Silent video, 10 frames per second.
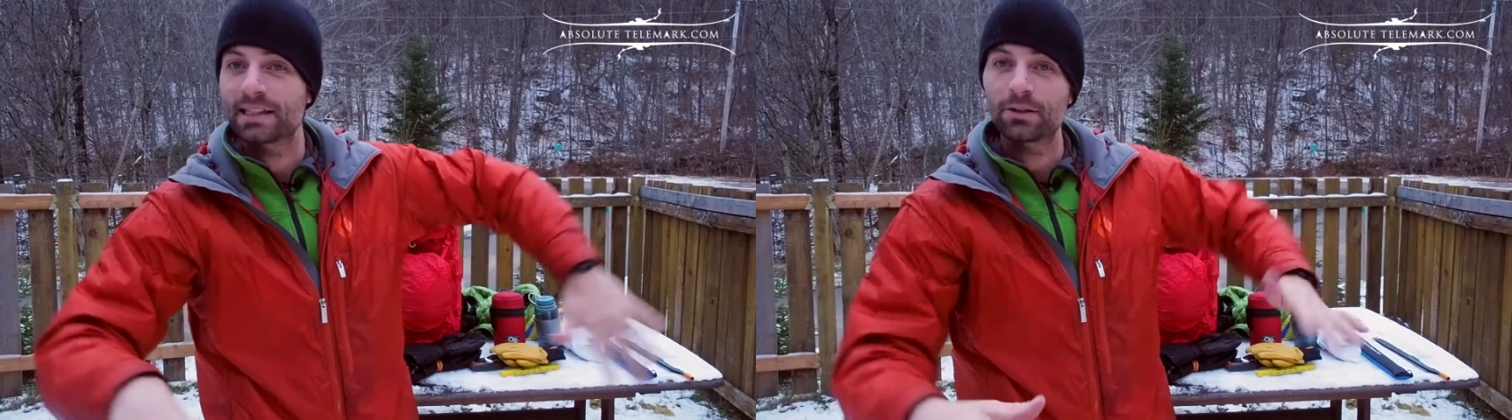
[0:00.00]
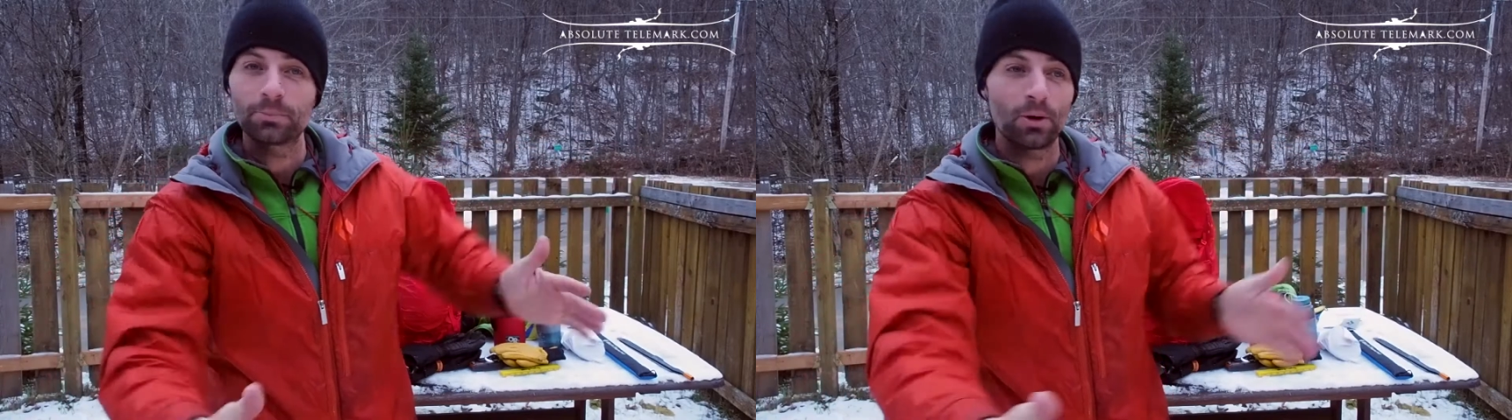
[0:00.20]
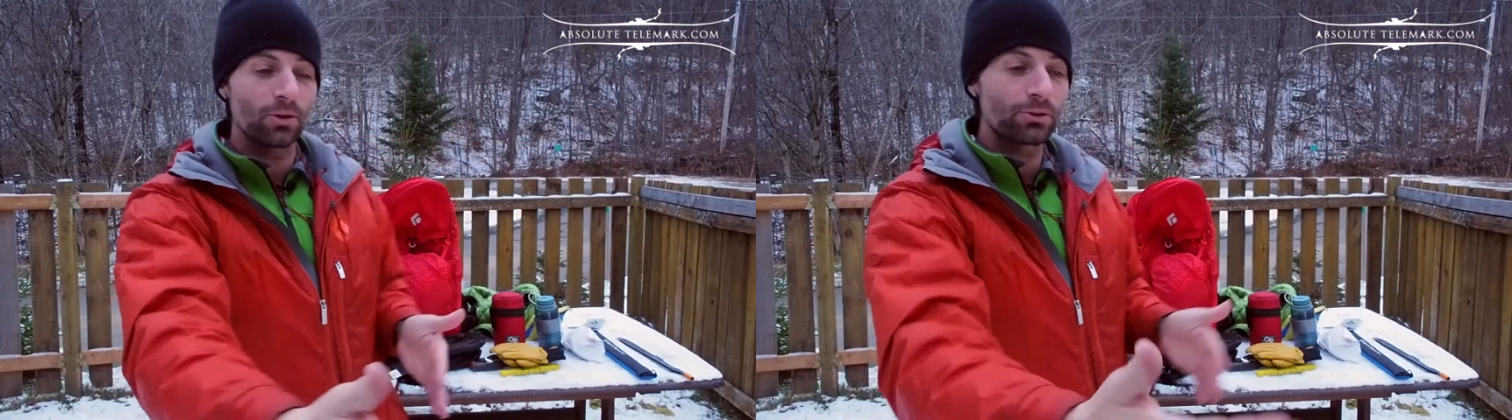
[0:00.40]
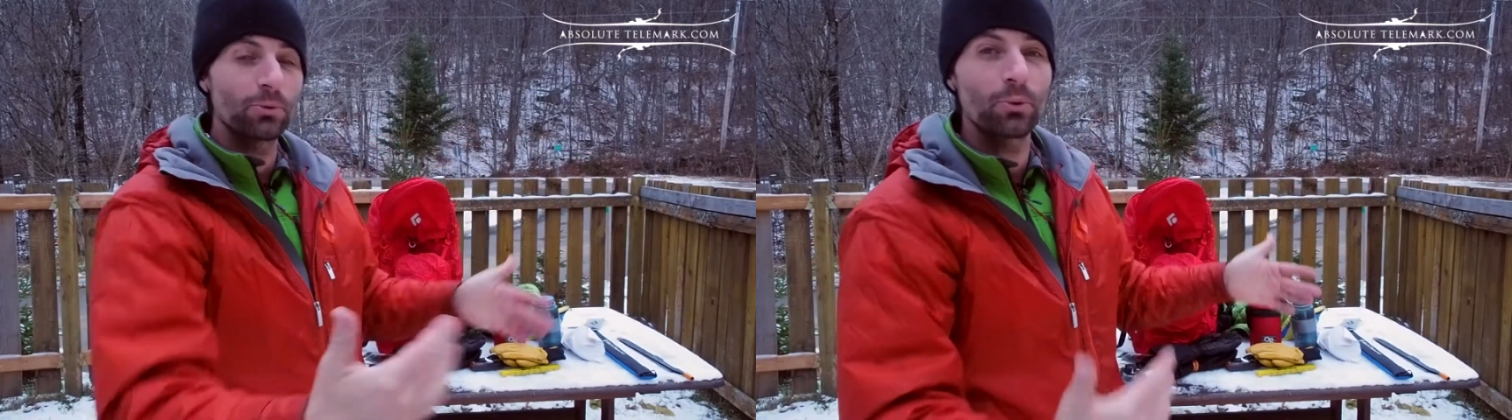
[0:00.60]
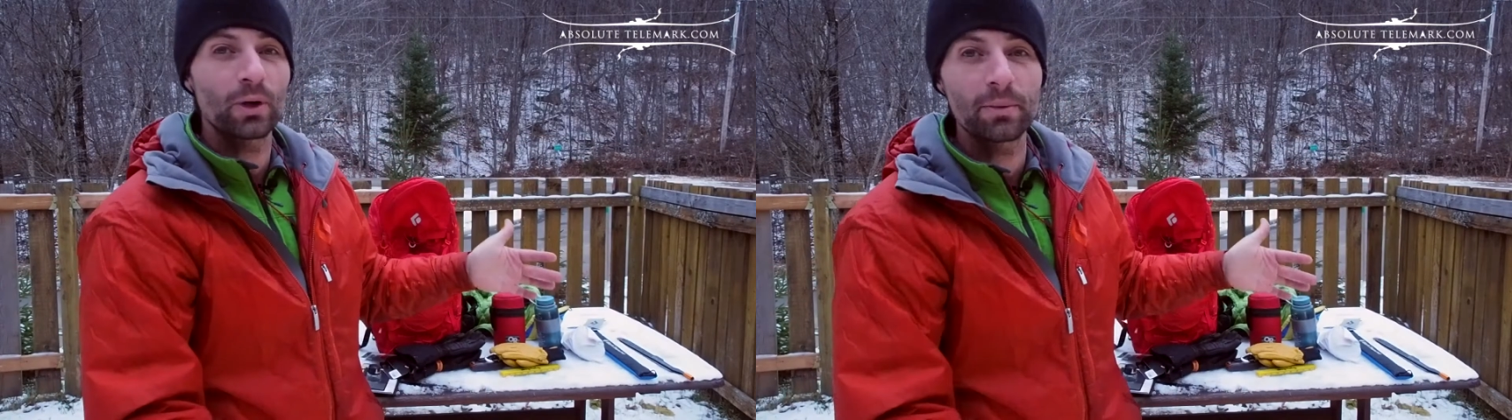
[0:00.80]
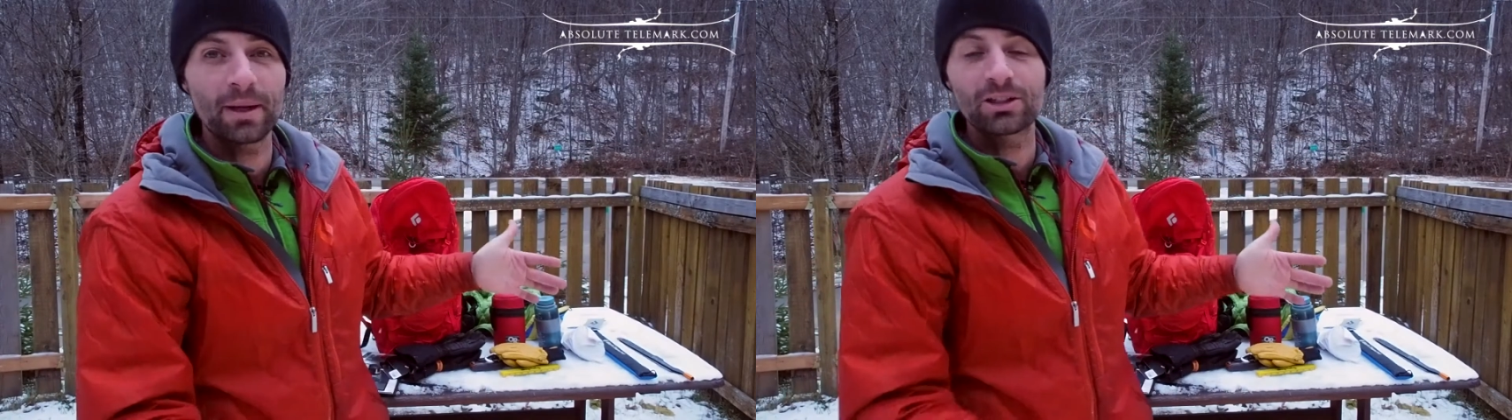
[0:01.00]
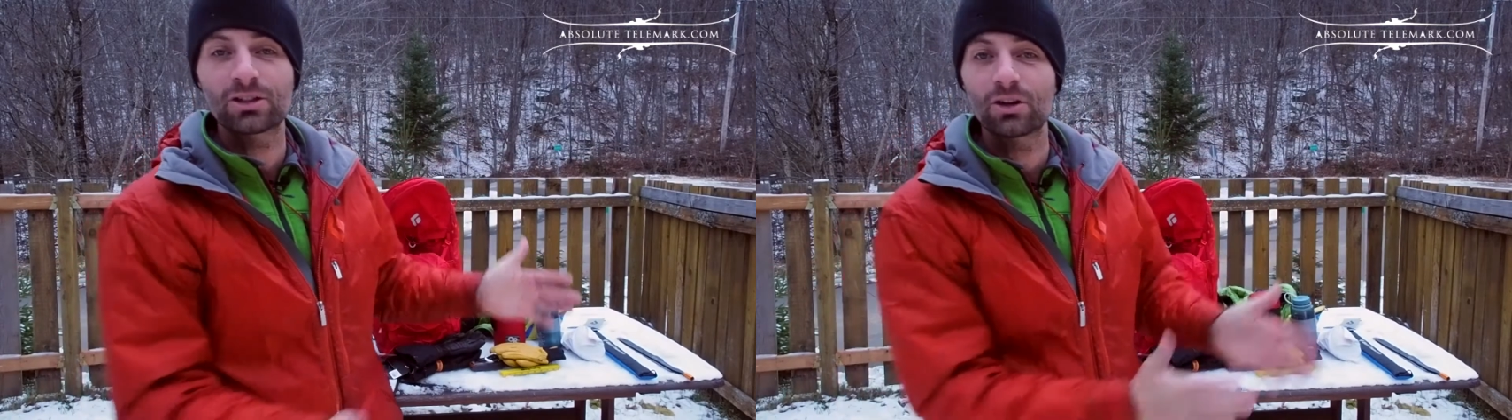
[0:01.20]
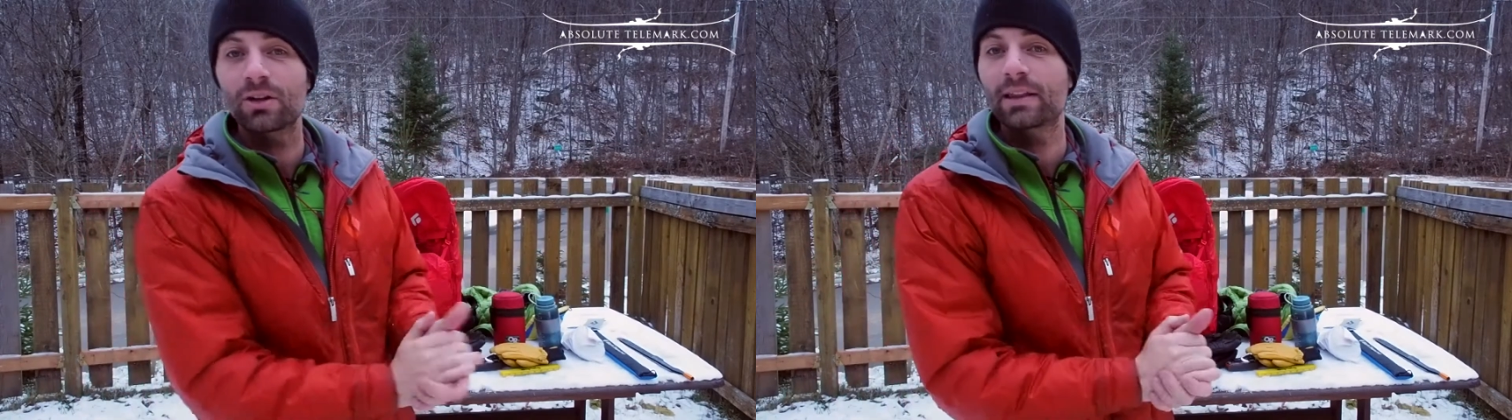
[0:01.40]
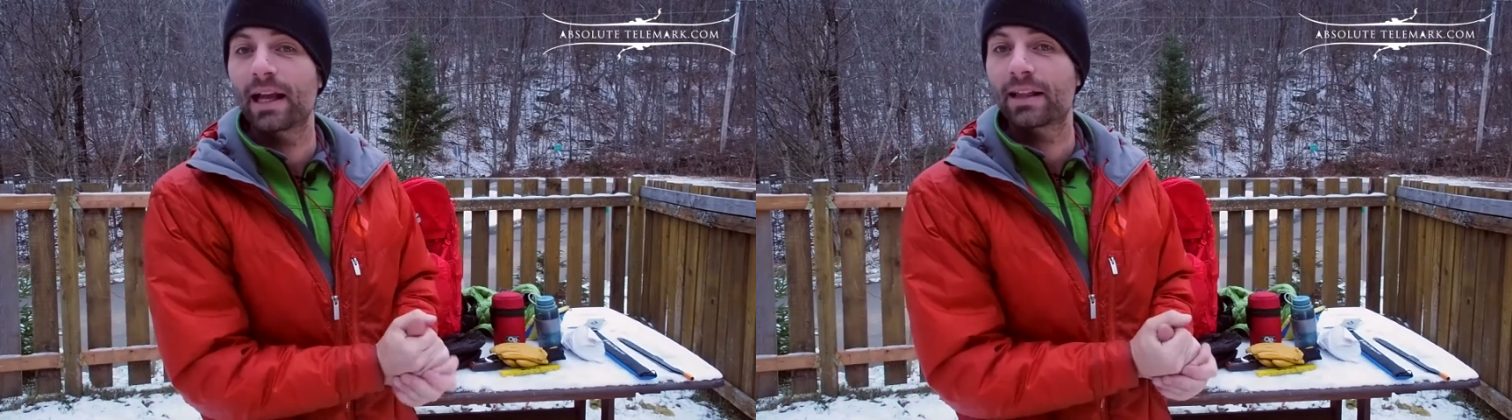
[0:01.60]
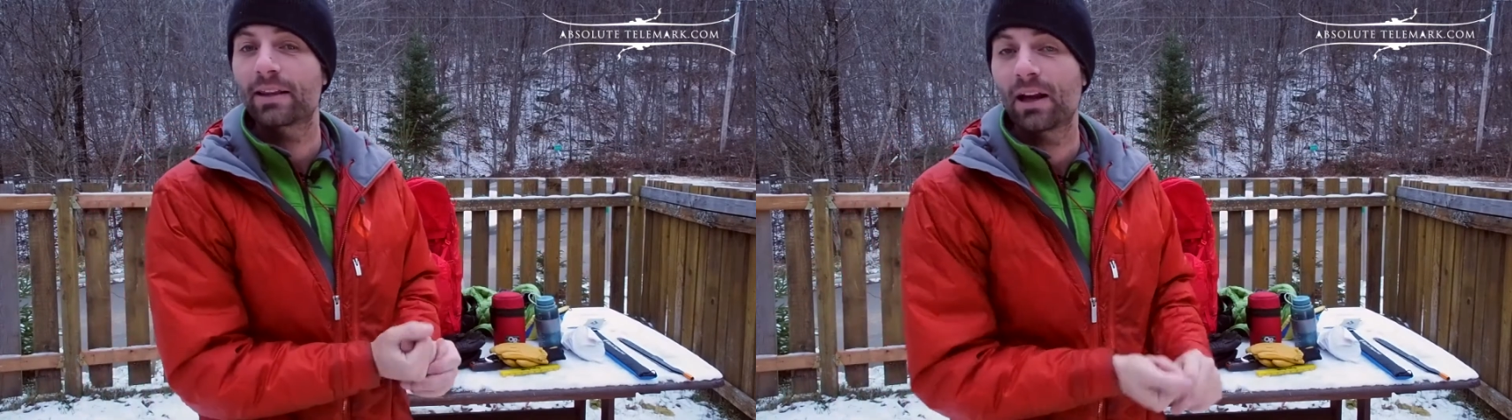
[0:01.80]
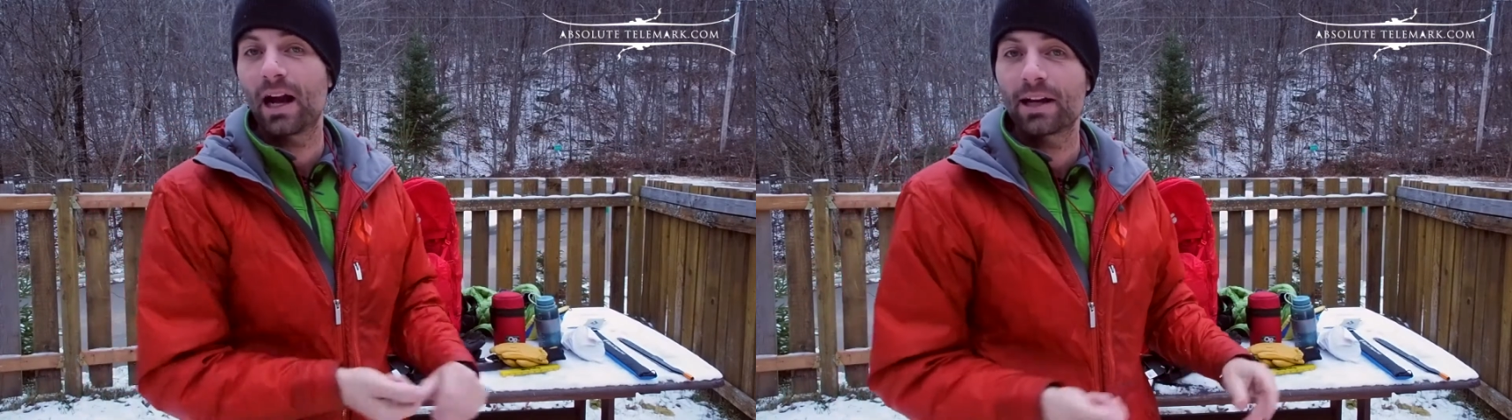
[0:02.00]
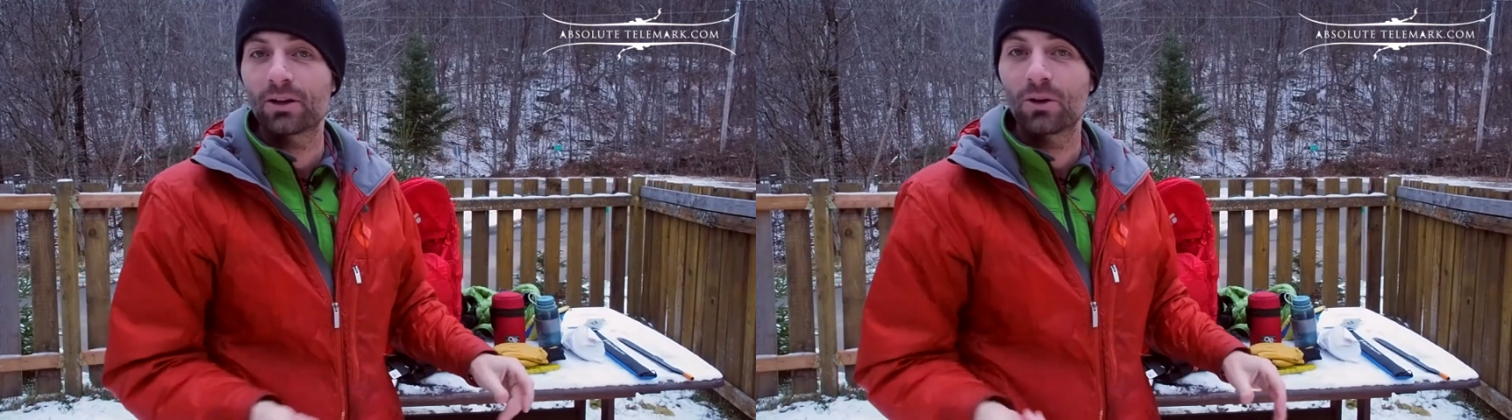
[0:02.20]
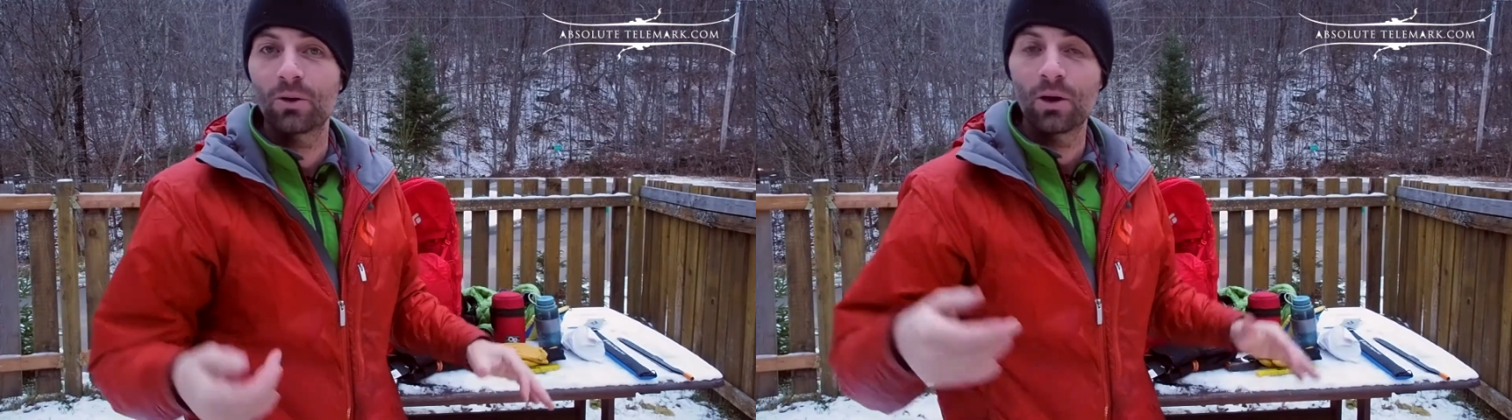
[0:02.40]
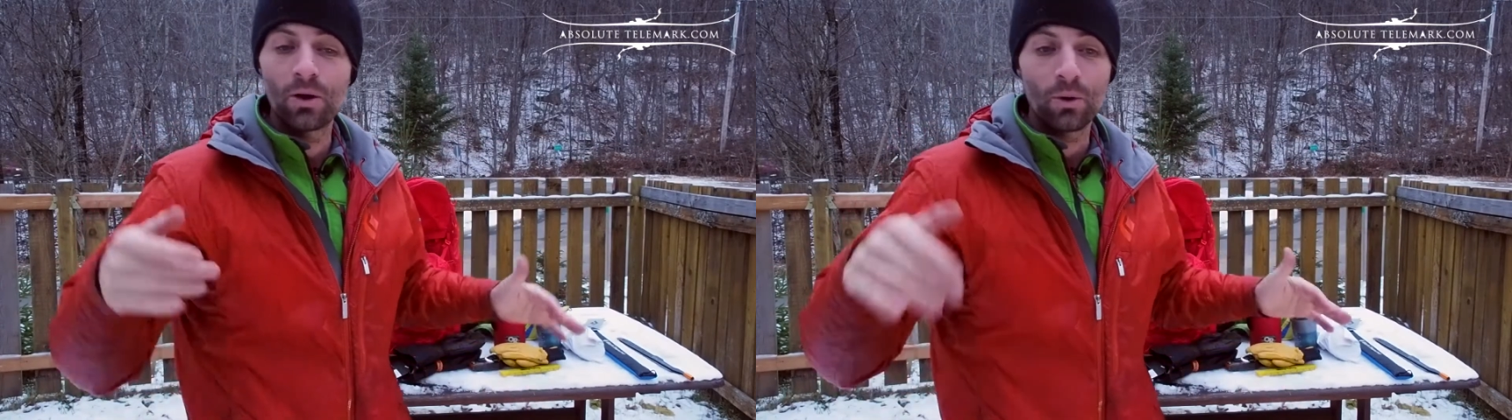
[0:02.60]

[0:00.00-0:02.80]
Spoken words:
in a bowl to really make sure that I know